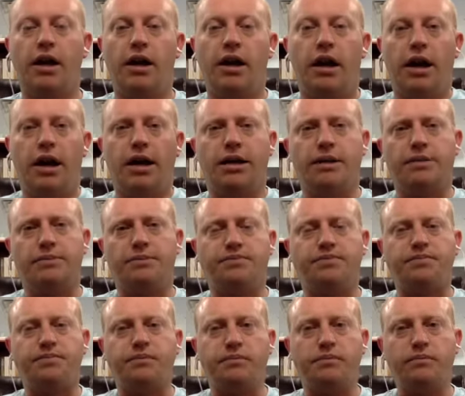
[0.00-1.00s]
Um,
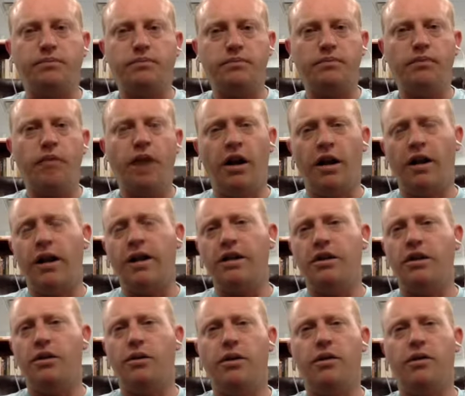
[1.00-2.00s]
and I'll let you
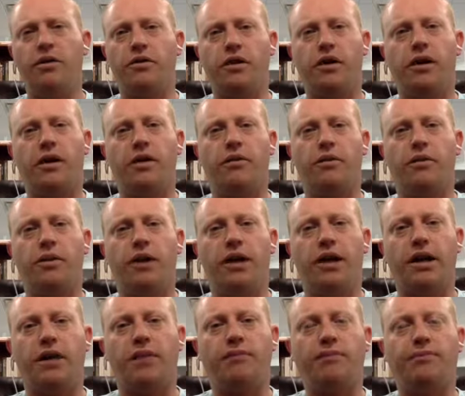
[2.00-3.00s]
know what those are when
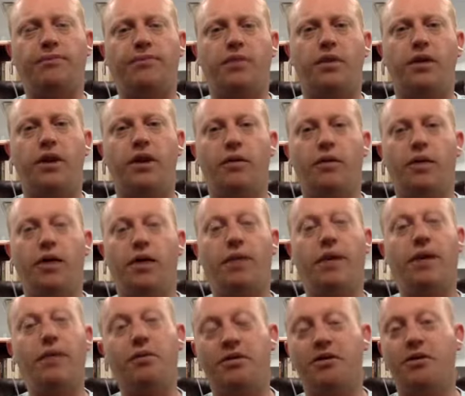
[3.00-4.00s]
I'm when I'm
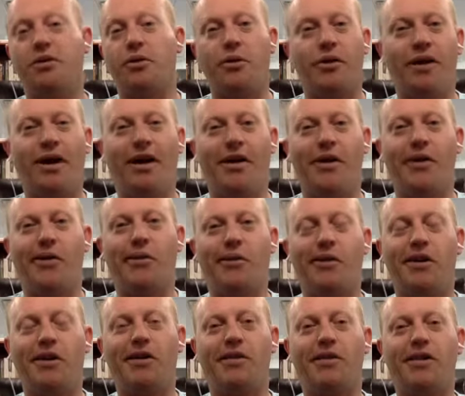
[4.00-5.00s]
able to uh,
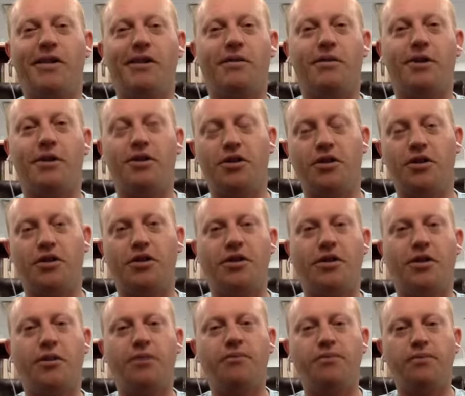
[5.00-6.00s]
here in the near future.
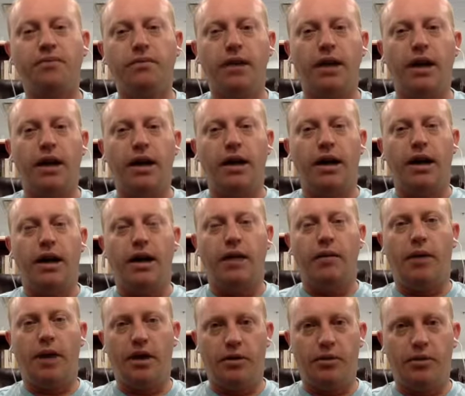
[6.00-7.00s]
So um,
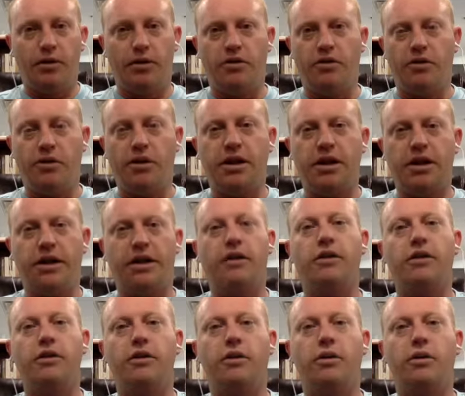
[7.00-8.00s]
I hope you're enjoying
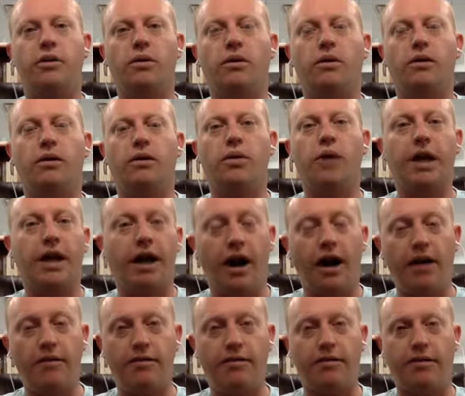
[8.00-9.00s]
your week
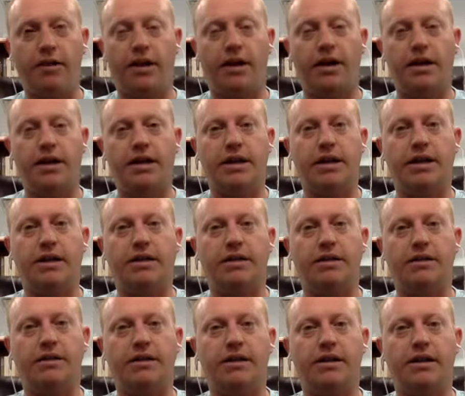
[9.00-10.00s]
off, and
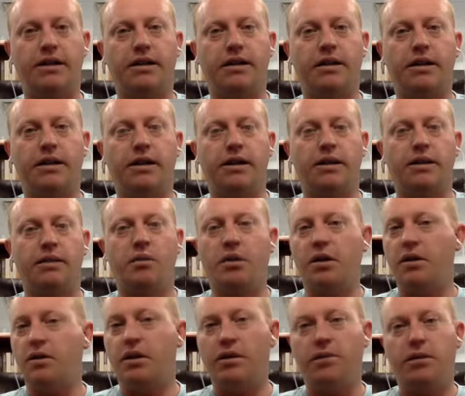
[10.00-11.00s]
uh,
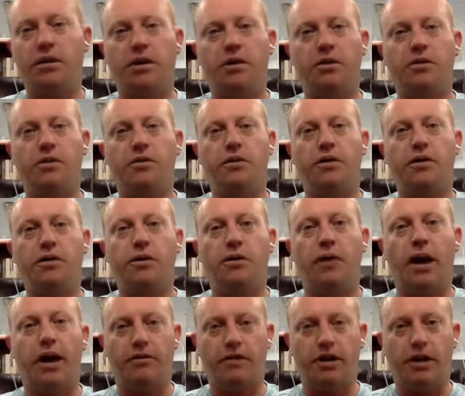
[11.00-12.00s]
please let me know if you
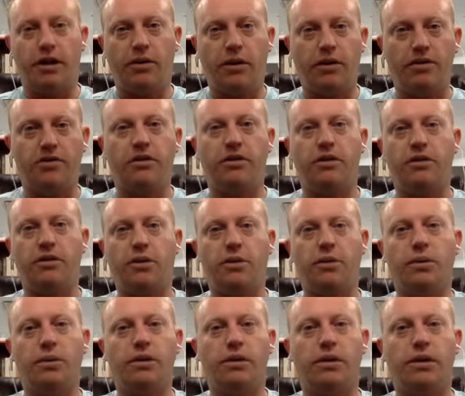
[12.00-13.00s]
have any questions
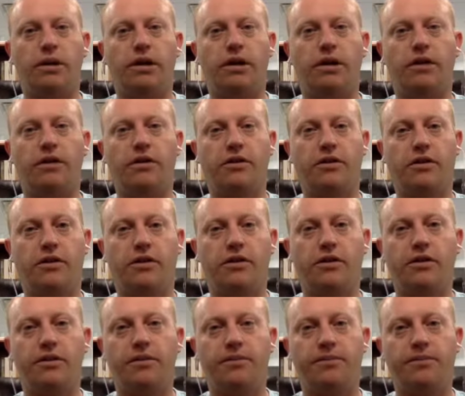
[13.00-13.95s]
or concerns.